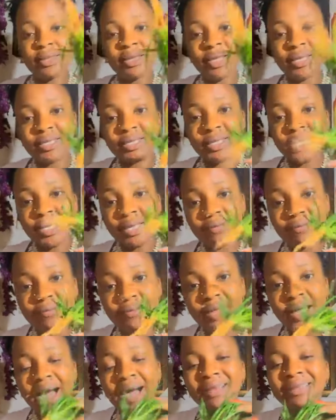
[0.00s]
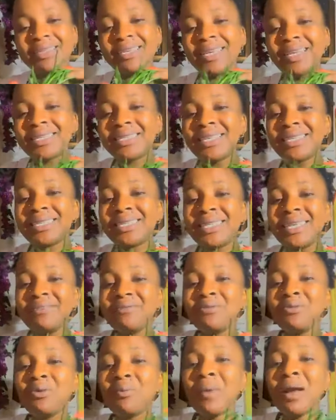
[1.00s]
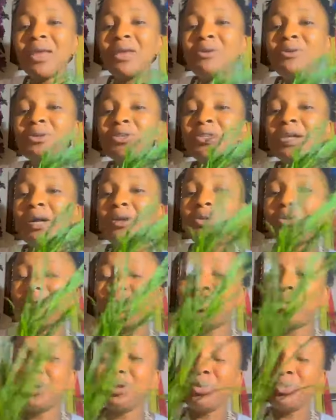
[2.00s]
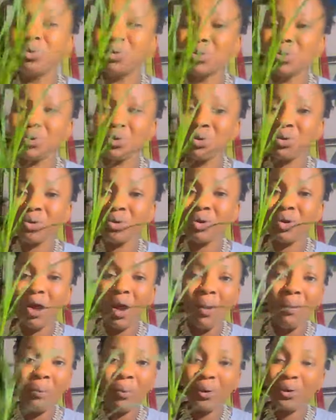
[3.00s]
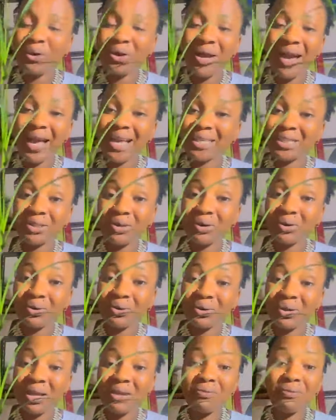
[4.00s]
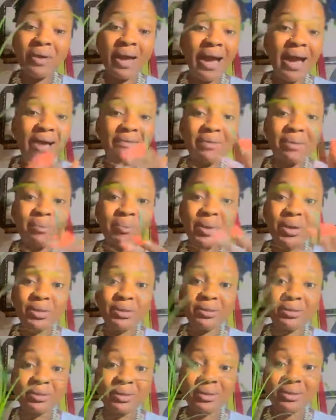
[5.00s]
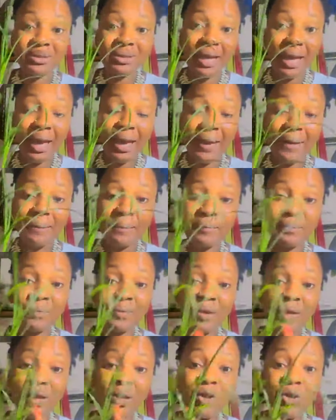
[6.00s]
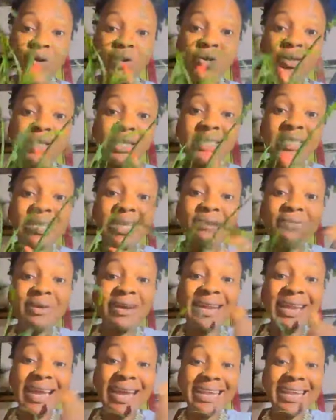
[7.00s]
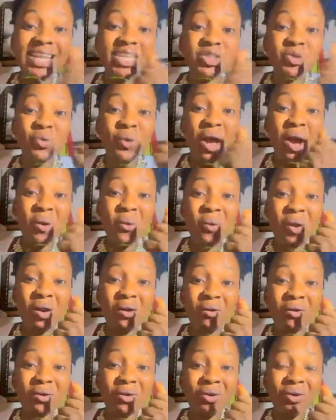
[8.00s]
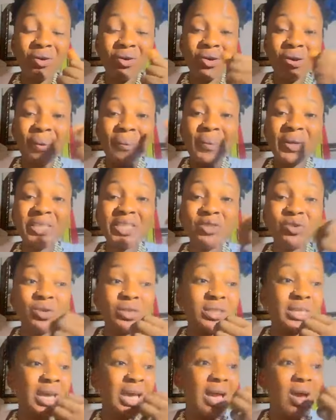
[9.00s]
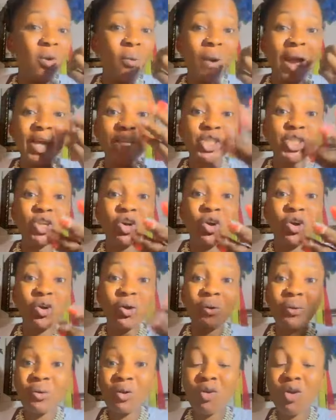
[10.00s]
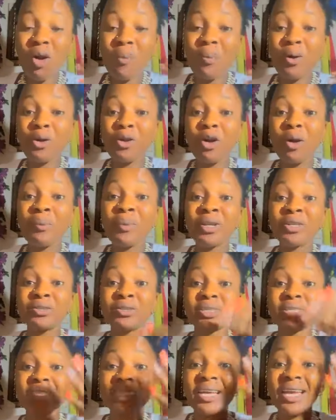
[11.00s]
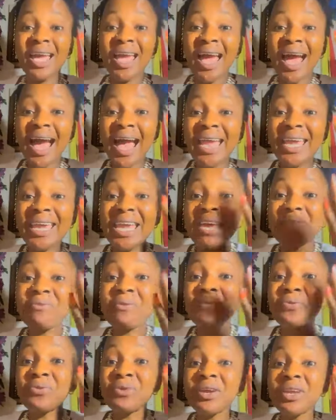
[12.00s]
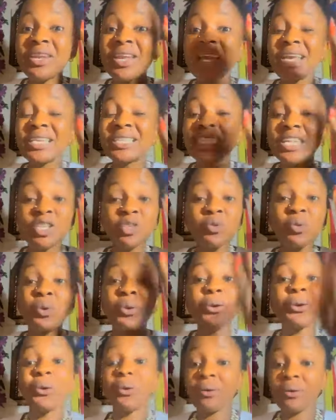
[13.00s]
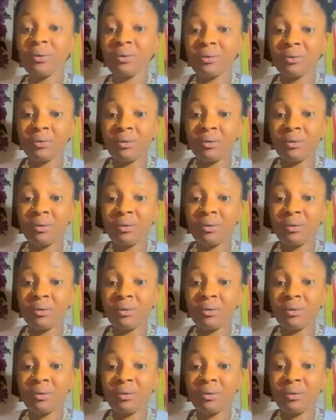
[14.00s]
This leaf, there are things this leaf normally use and do. But you guys don't, if you're having measles, use this leaf, grind it well, mix it with a white chalk, rub on your measles. I give you 3 days, it will cure.